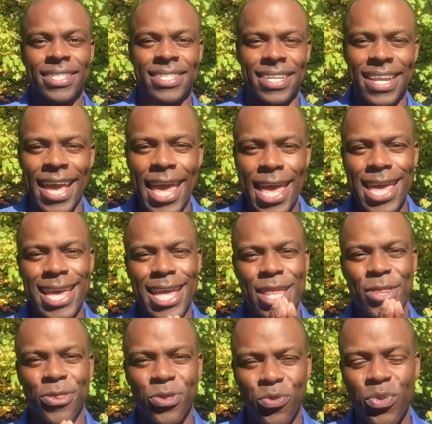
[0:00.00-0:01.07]
Today,
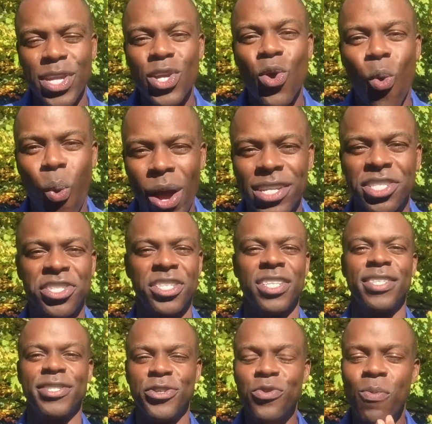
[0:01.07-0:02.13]
3
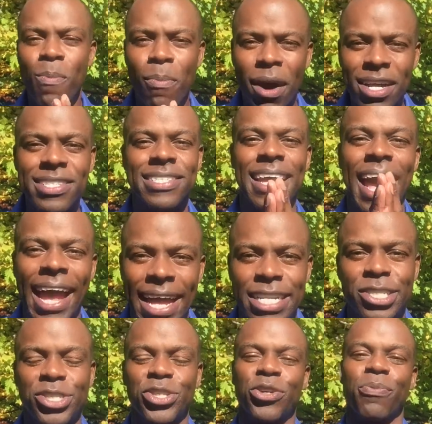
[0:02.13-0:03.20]
questions you must
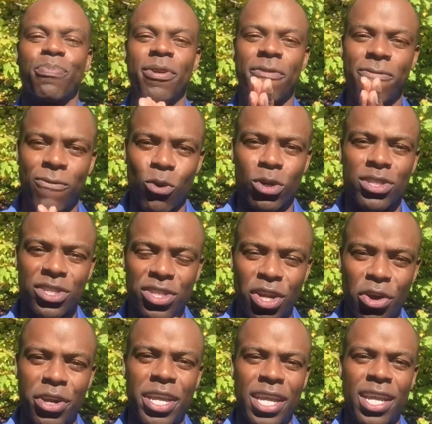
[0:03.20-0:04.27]
answer before
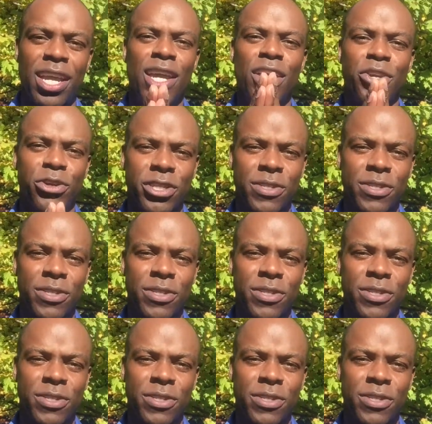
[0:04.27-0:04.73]
starting your